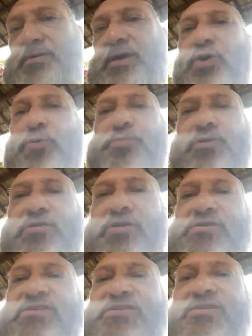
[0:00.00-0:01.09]
I hope you're not
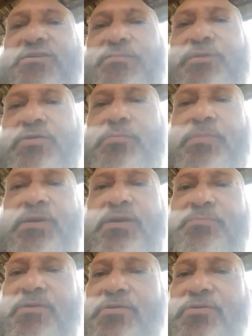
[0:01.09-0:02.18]
seeing me
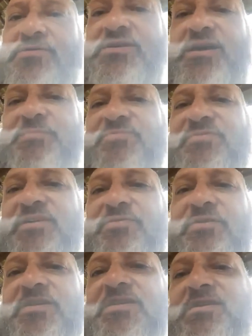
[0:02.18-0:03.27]
because I'm
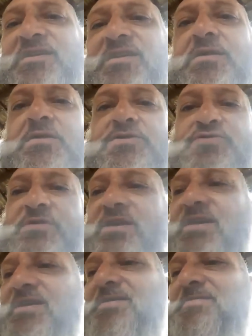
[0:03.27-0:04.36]
very ugly today.